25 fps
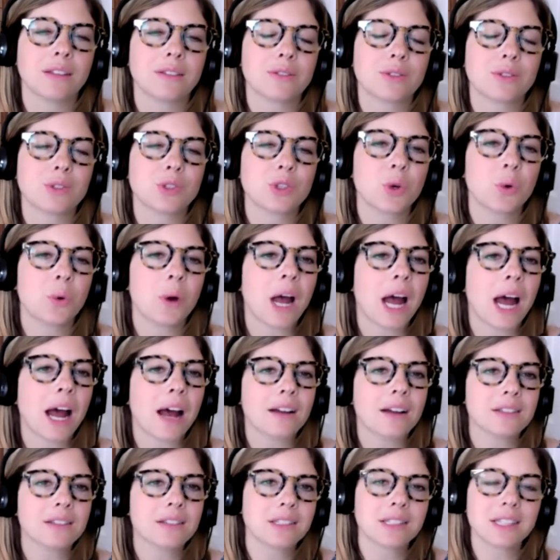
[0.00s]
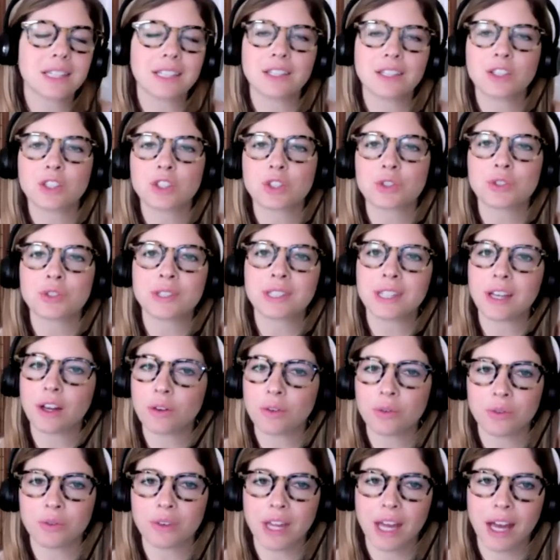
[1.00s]
So asking
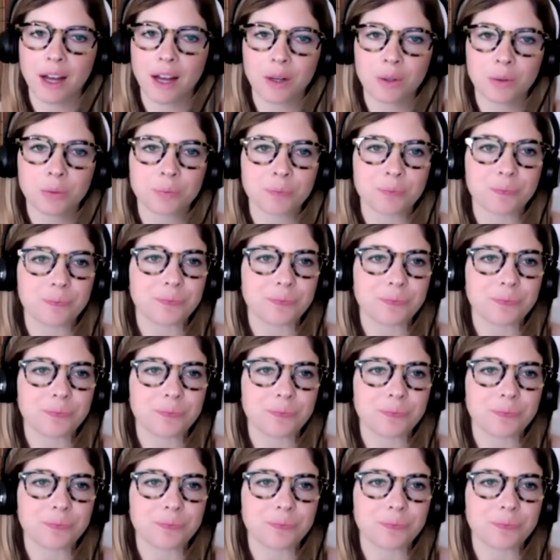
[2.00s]
yourself now,